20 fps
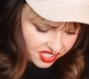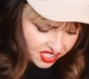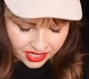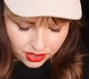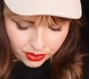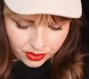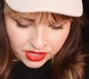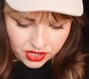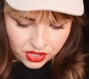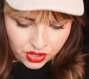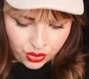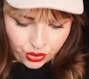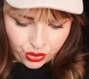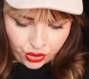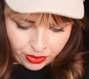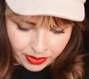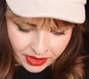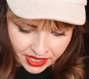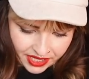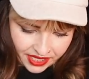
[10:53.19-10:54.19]
This one's
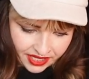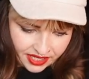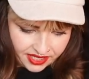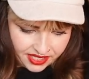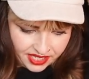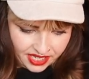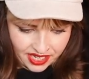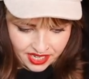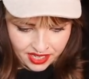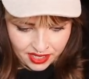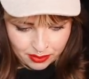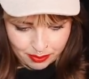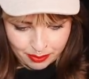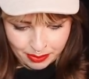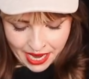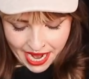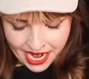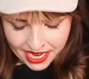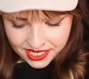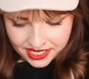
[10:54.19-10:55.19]
cool because it's
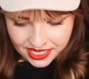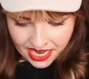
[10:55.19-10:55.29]
black